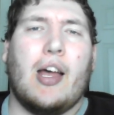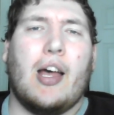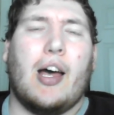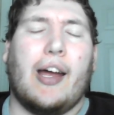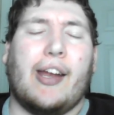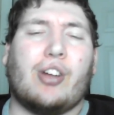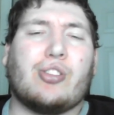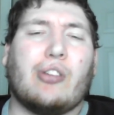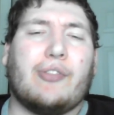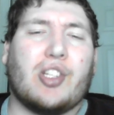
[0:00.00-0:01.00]
I also
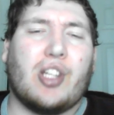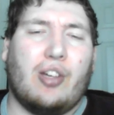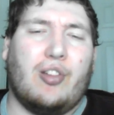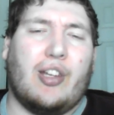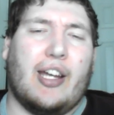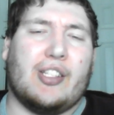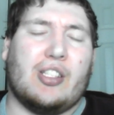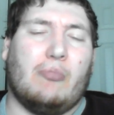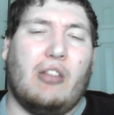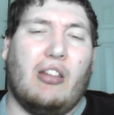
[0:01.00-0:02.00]
have to tell you guys
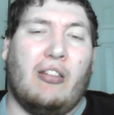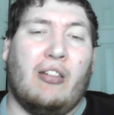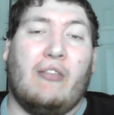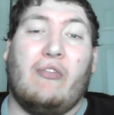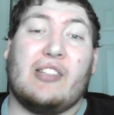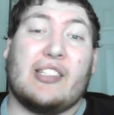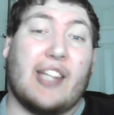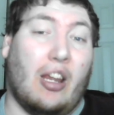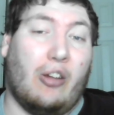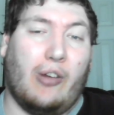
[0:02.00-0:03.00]
something
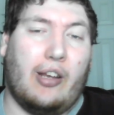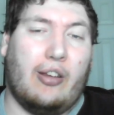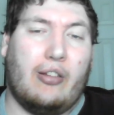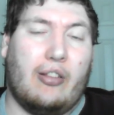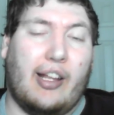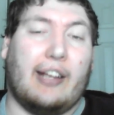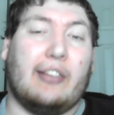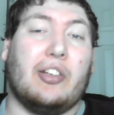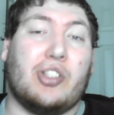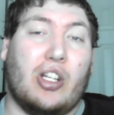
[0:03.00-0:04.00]
sacred like
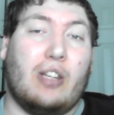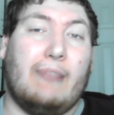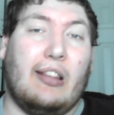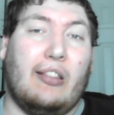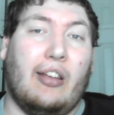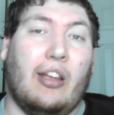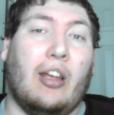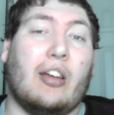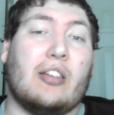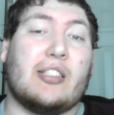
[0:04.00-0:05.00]
legitimately
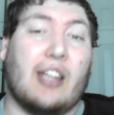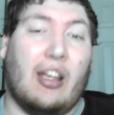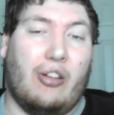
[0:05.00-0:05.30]
sacred.